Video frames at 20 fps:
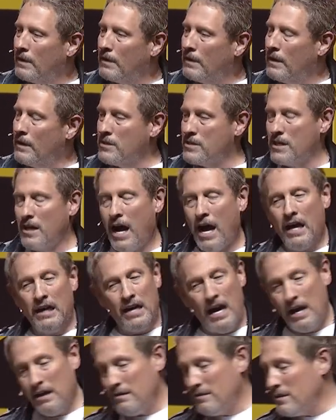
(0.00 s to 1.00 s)
And you say,
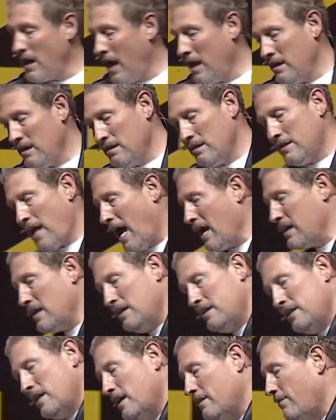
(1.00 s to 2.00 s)
I
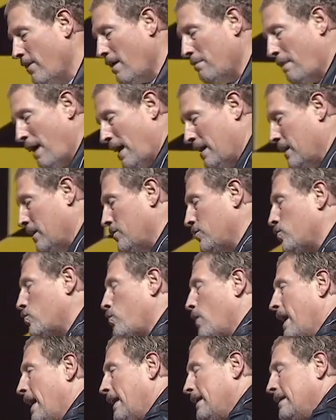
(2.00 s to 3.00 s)
didn't give up. I didn't
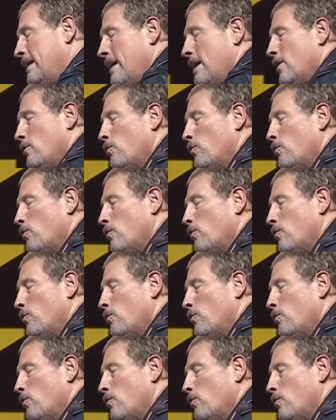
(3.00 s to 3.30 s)
quit.